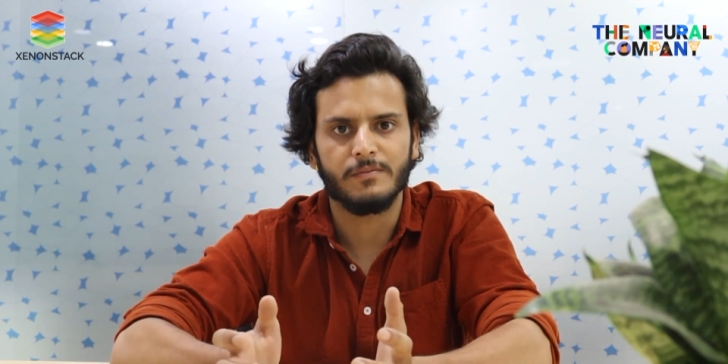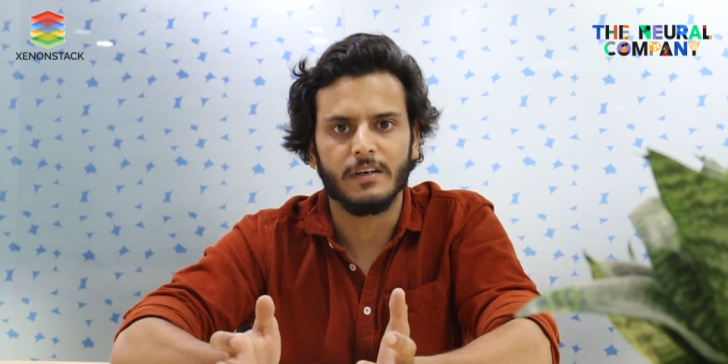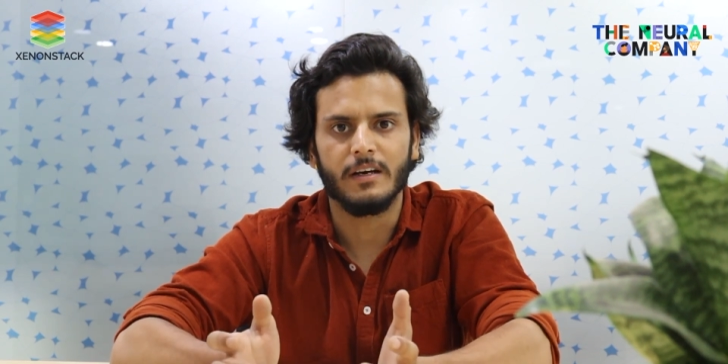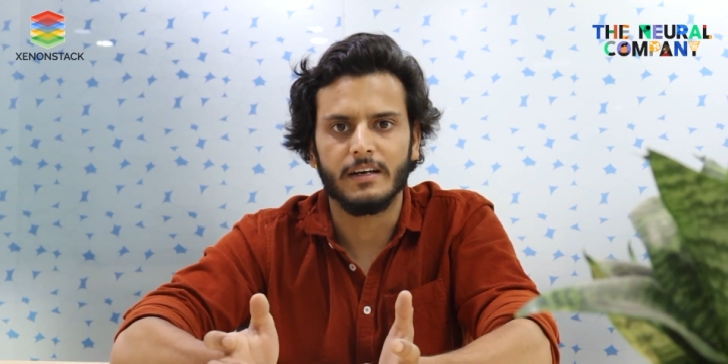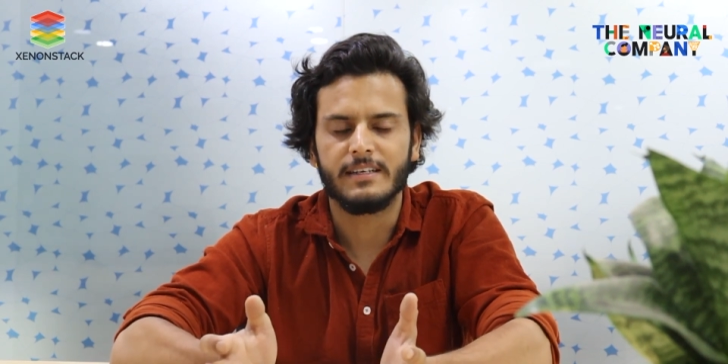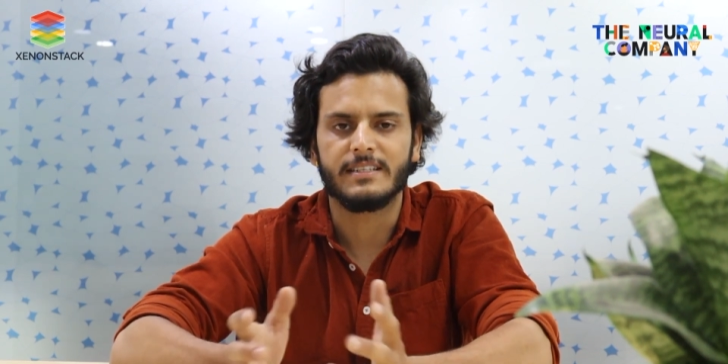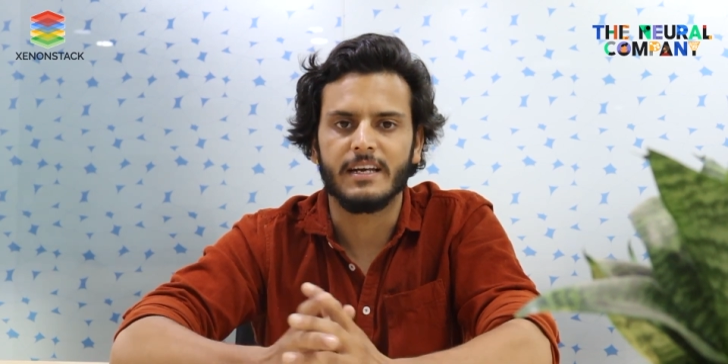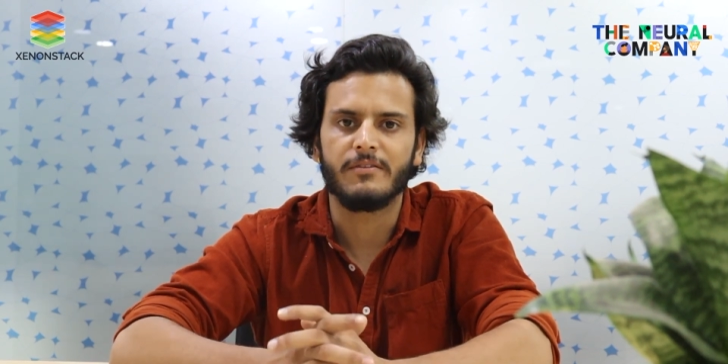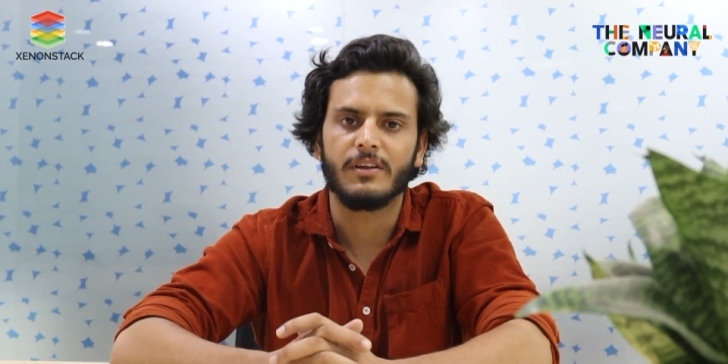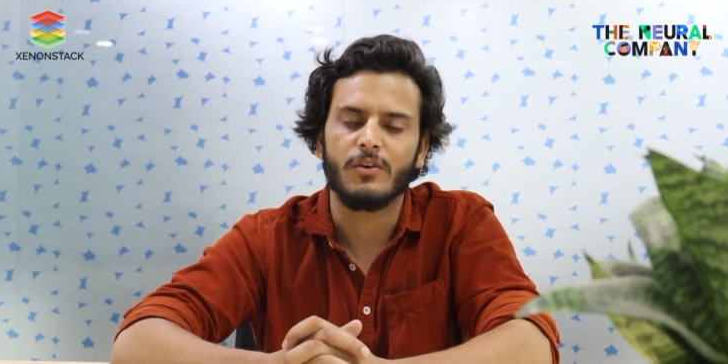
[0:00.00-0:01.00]
it
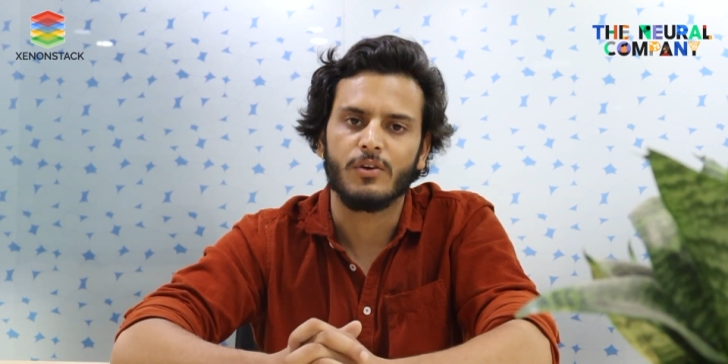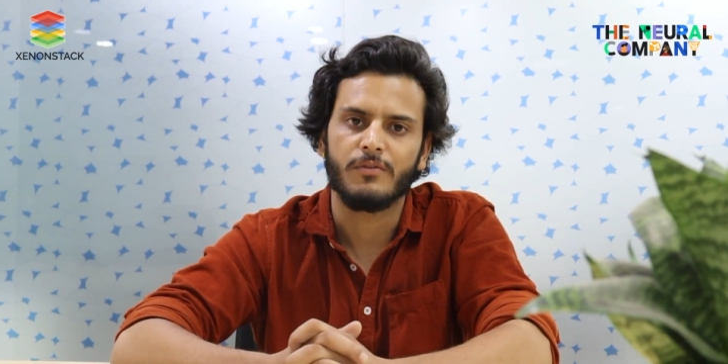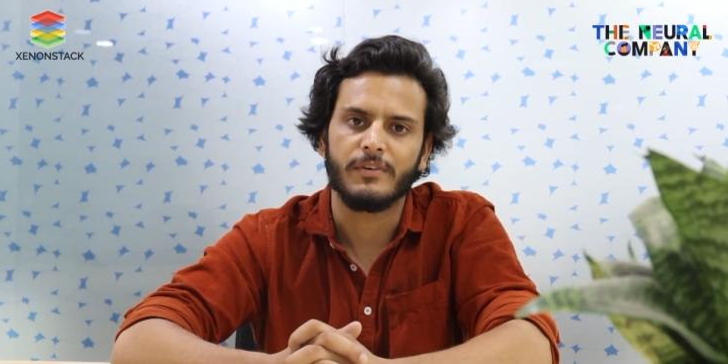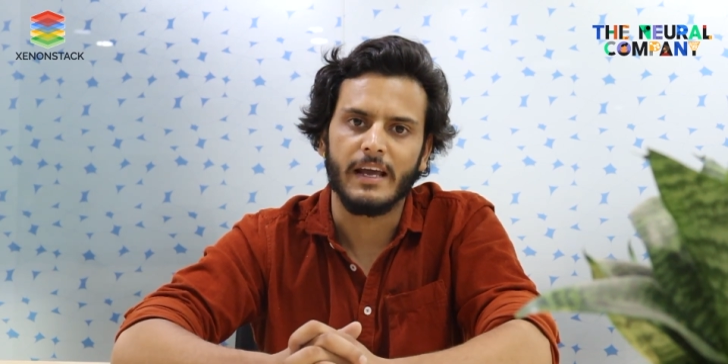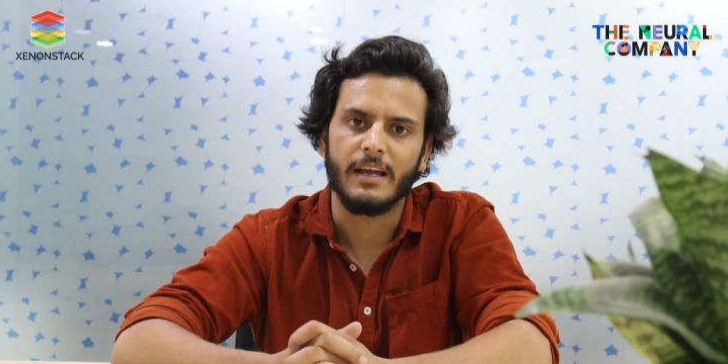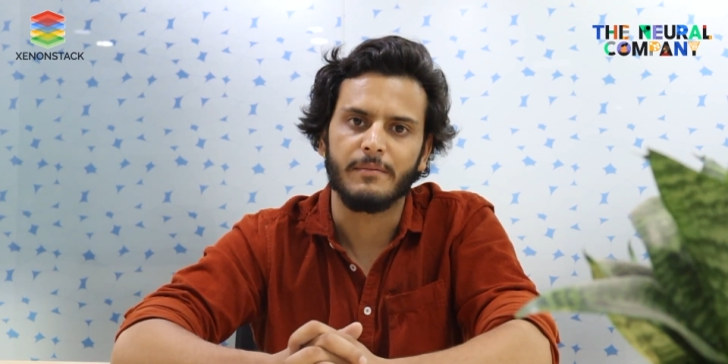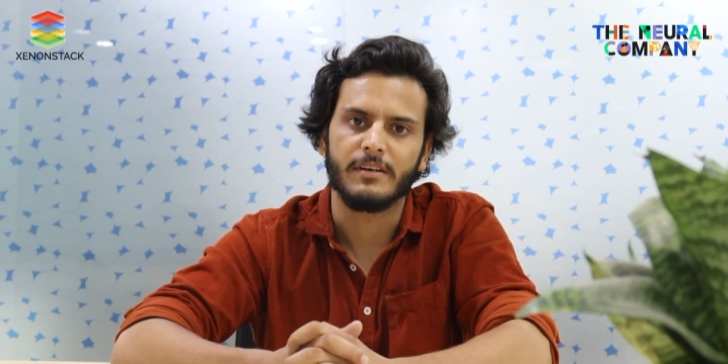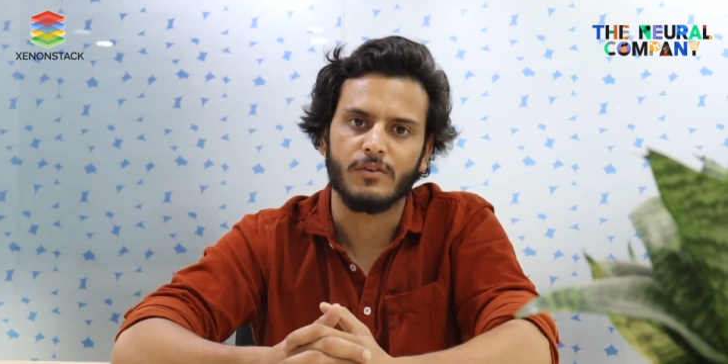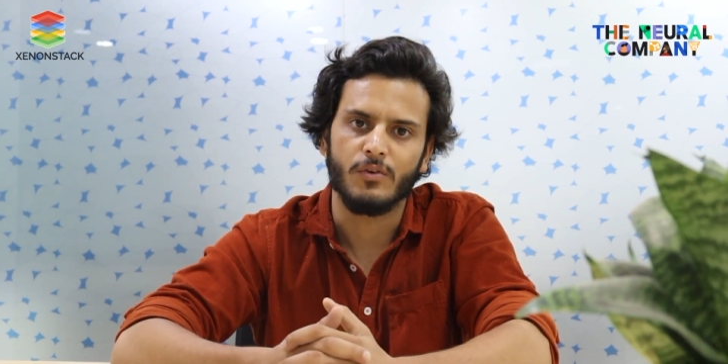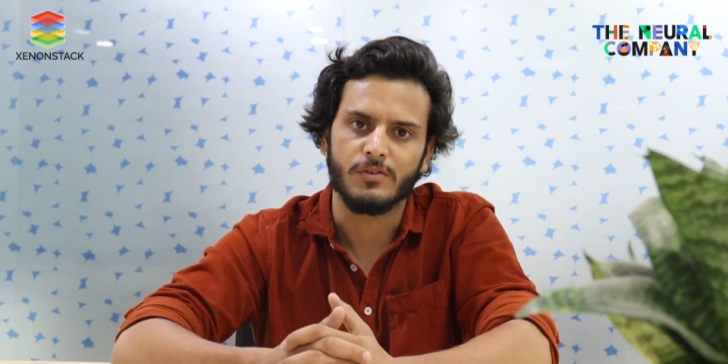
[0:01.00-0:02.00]
saved a lot of time
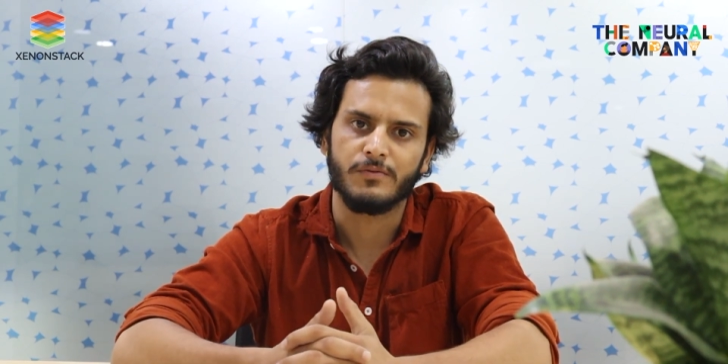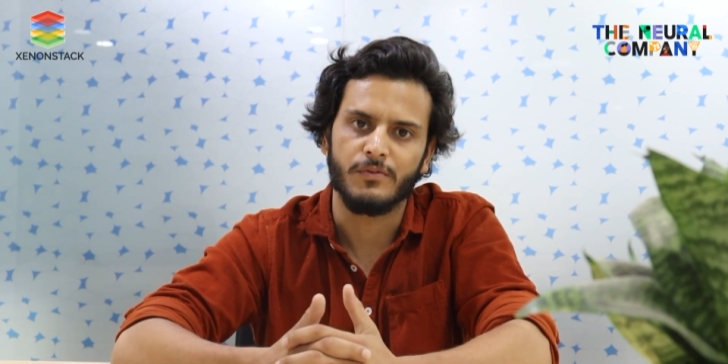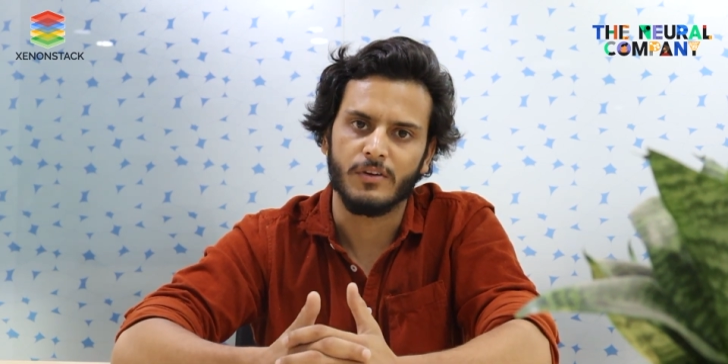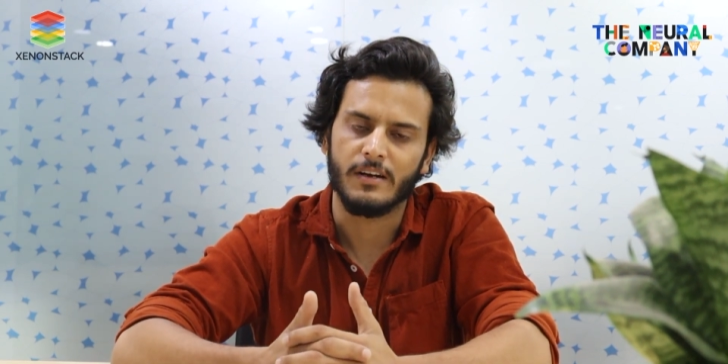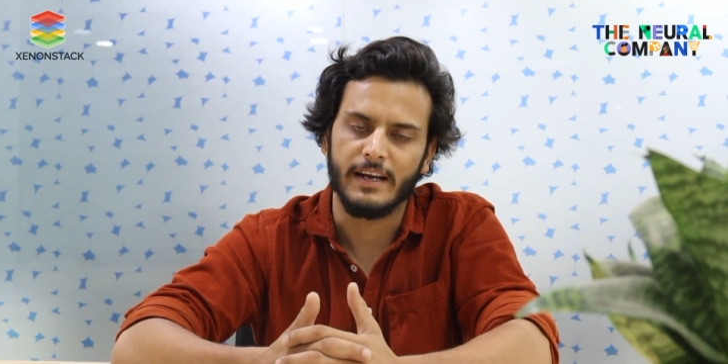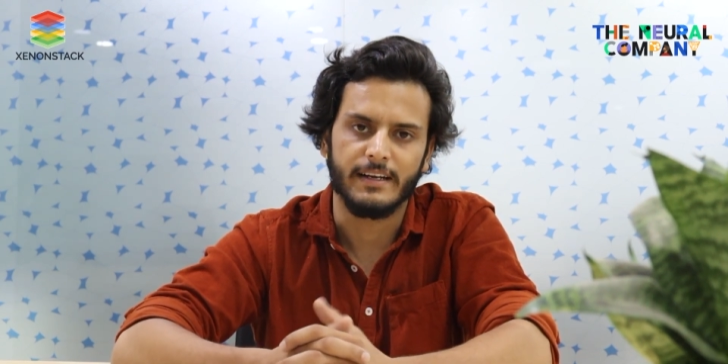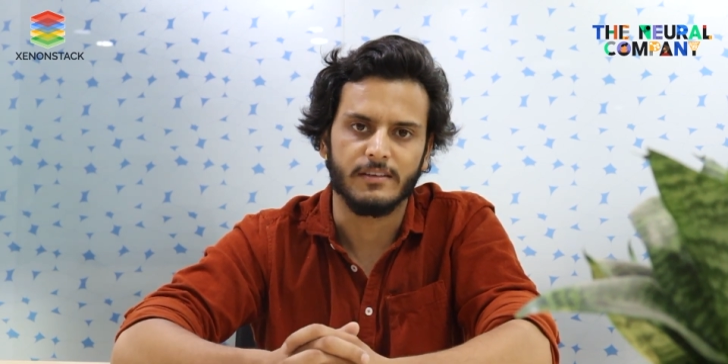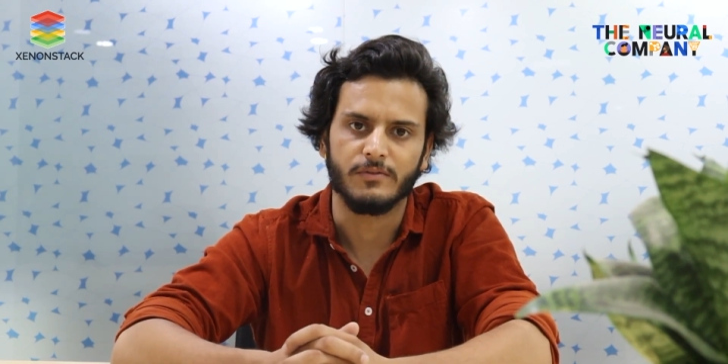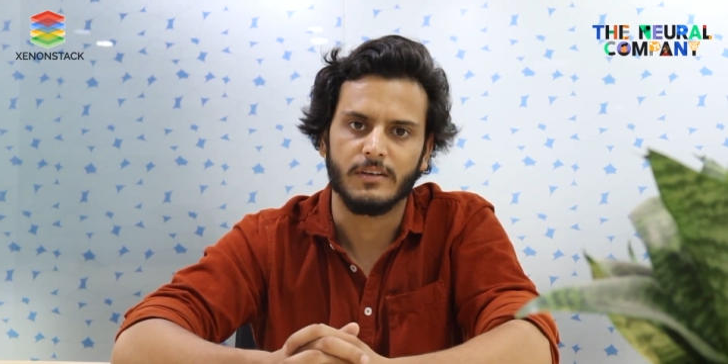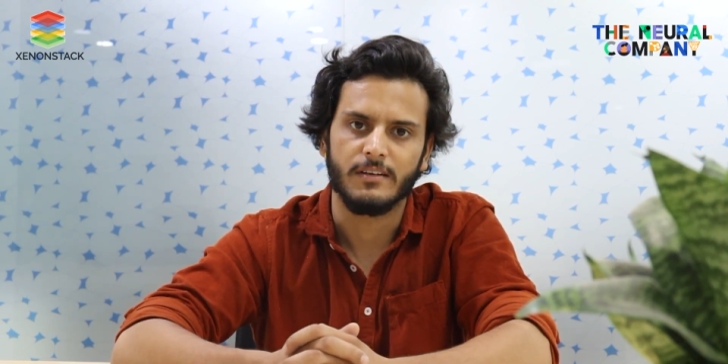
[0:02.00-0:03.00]
and cost for client
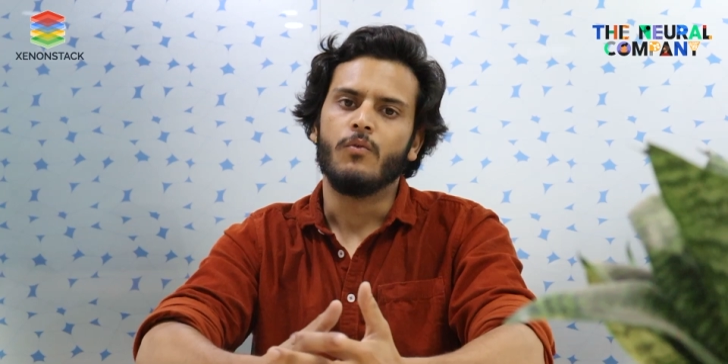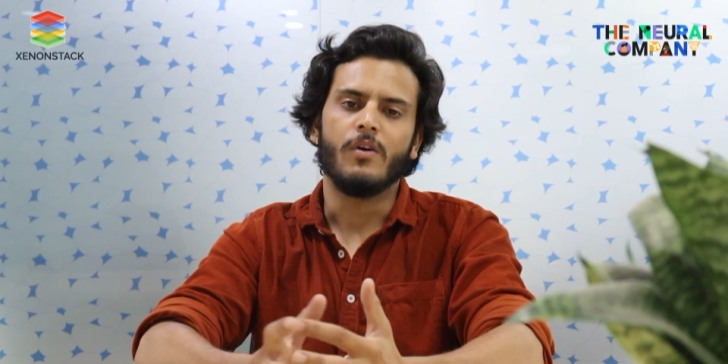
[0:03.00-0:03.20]
developers.